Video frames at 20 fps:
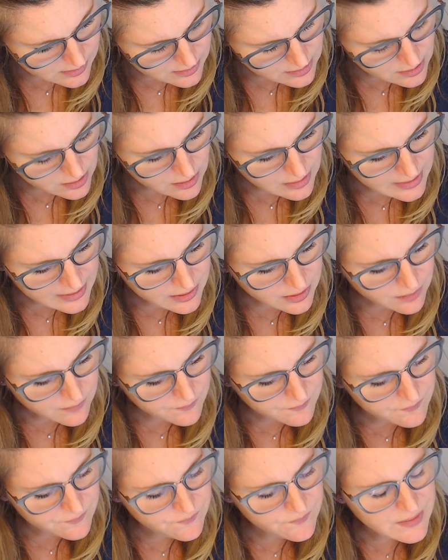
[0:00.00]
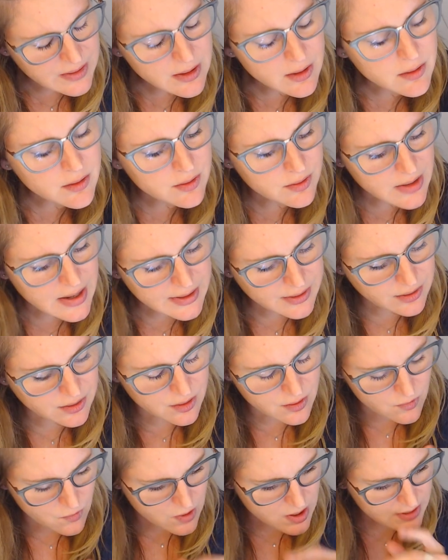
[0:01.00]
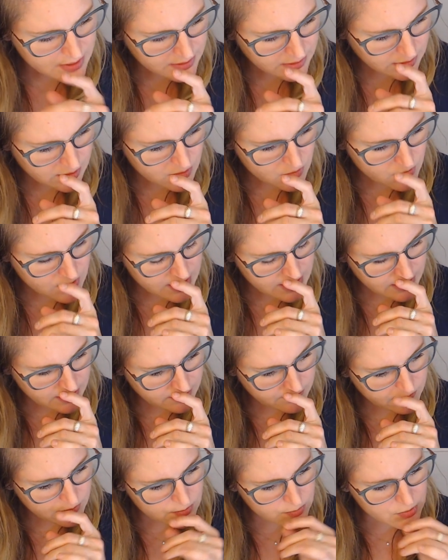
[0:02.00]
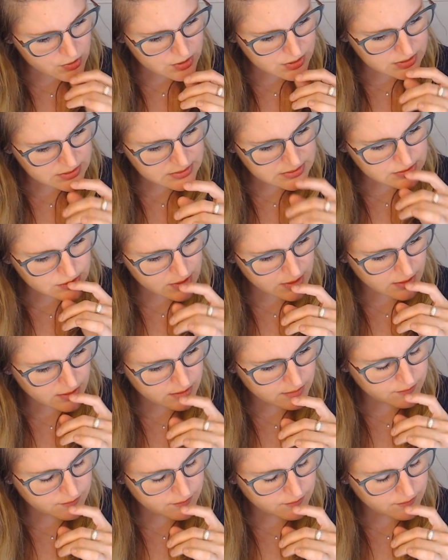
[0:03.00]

like you feel like you're walking away from your strength of